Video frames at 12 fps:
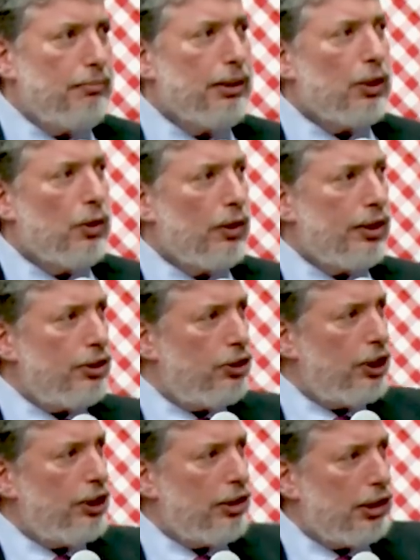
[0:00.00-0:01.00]
Because
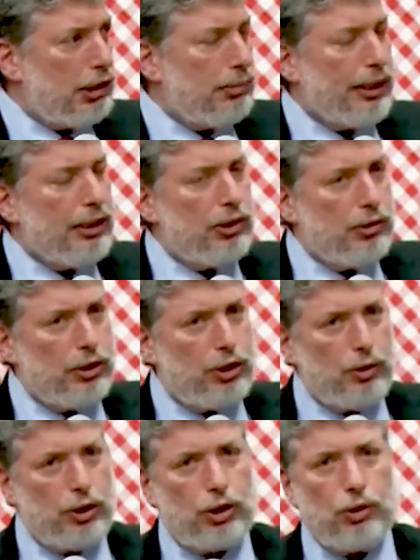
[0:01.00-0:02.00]
Jesus is speaking to a
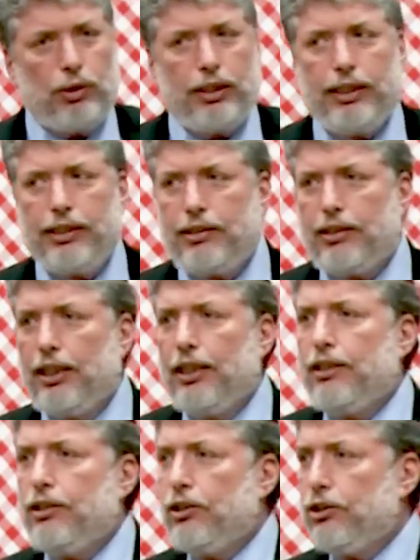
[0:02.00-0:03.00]
Jewish audience,
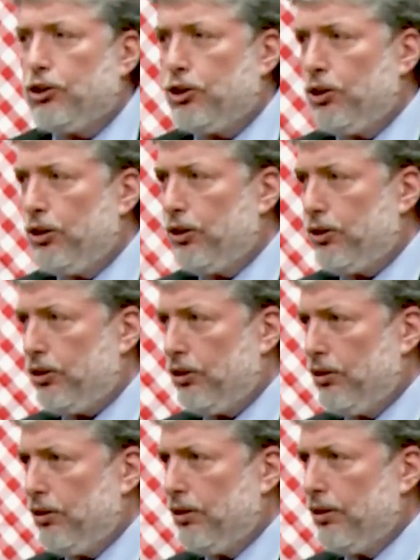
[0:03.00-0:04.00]
the church,
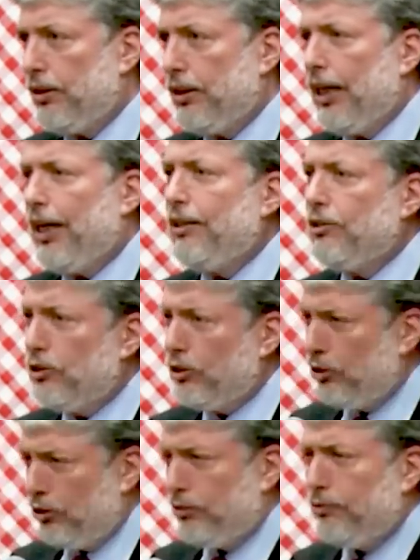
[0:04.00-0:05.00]

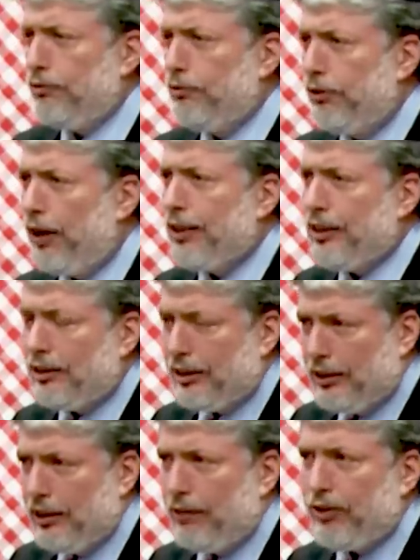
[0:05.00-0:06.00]
very
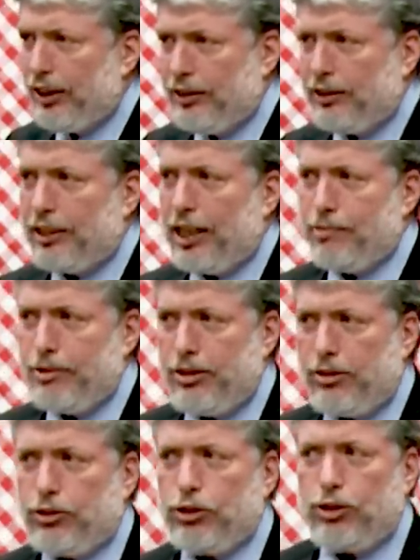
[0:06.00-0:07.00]
significant segments
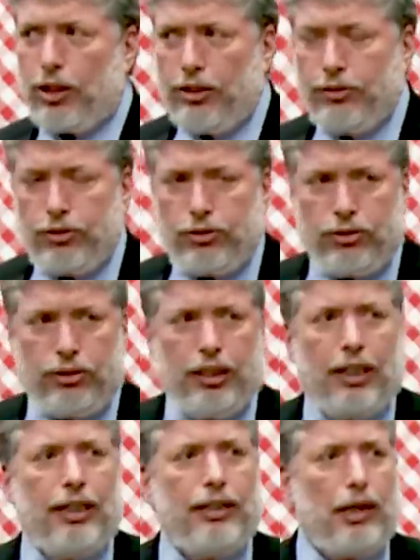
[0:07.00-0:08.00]
of the church, understood
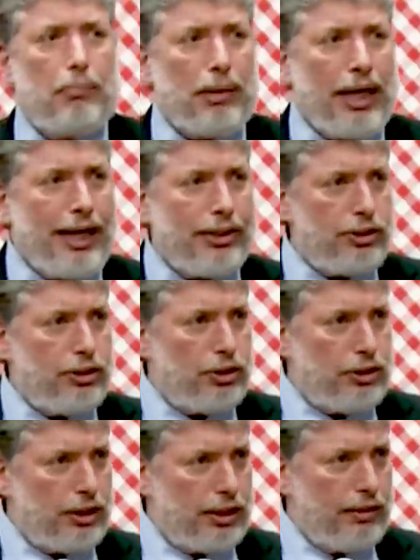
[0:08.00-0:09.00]
that
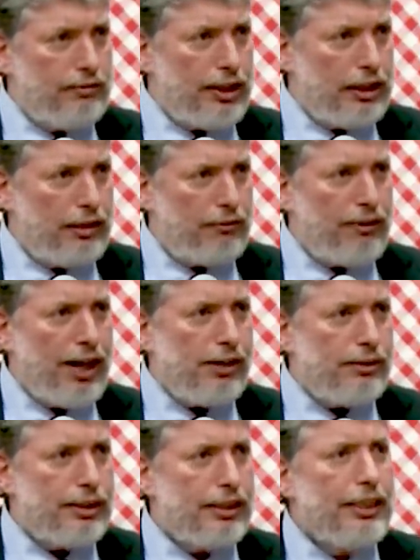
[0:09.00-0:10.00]
passage to convey the
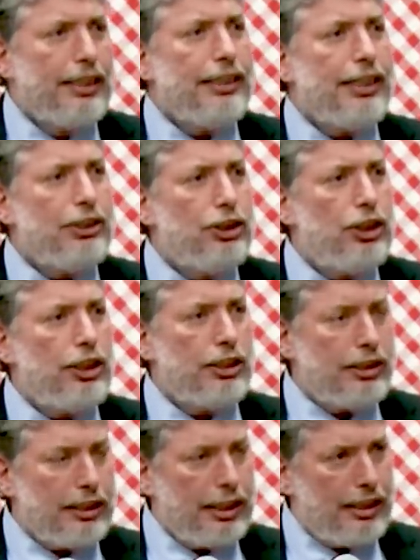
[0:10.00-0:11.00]
following, that
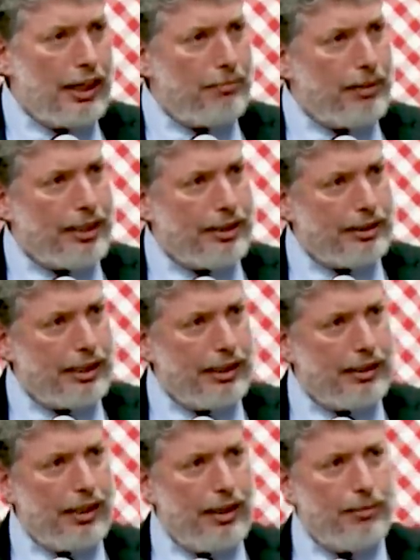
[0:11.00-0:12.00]
Jesus cannot make a
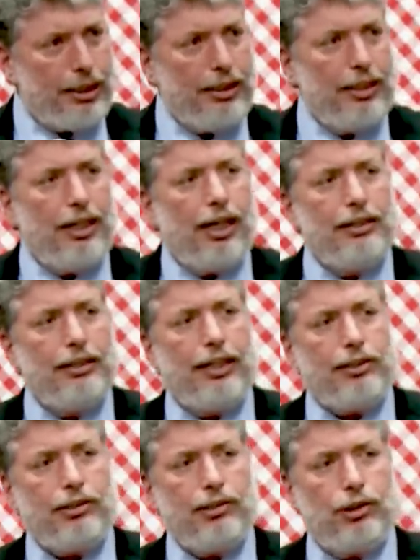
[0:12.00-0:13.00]
second coming
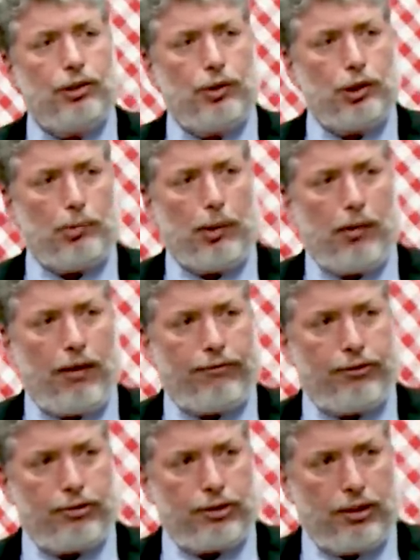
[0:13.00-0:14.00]
unless the Jewish people are
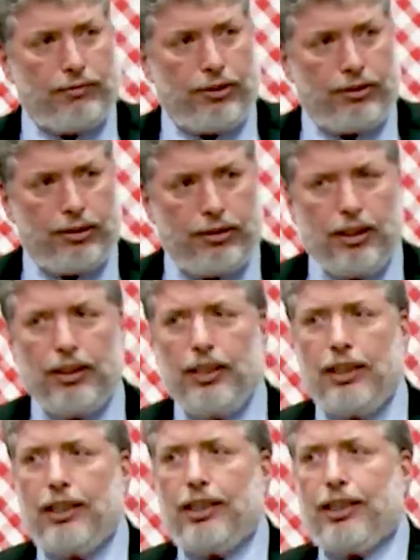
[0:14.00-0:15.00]
first converted.
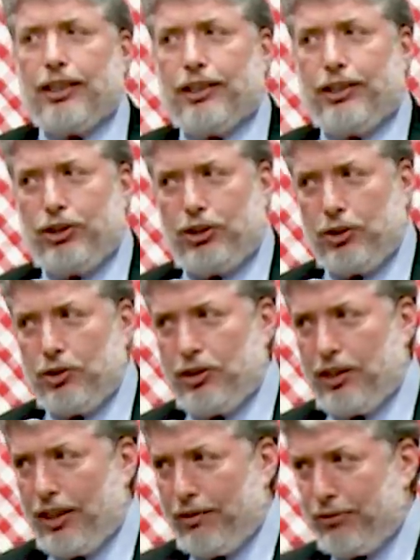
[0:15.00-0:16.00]
The
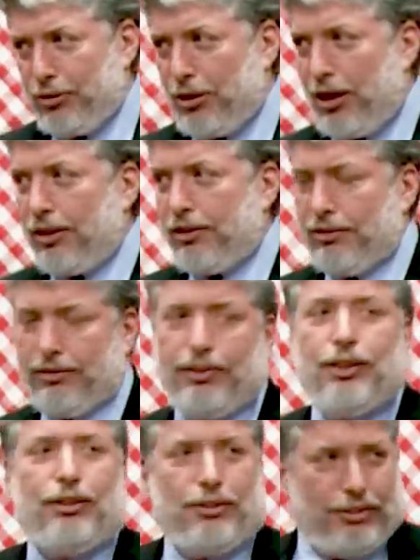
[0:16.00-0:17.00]
Jews, therefore, are
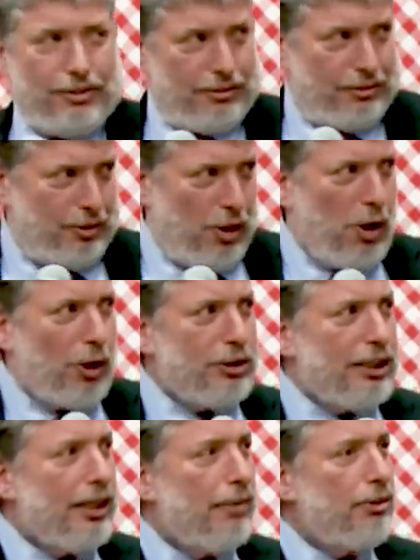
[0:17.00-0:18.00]

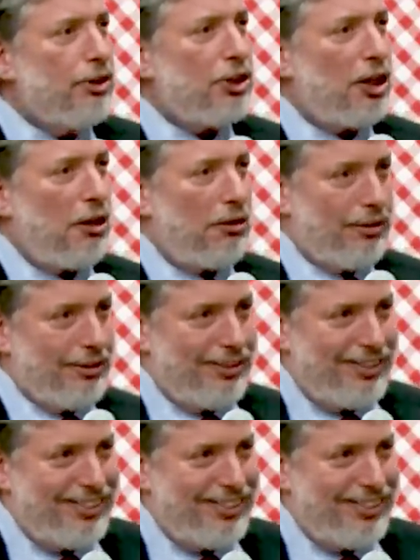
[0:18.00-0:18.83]
holding up the show.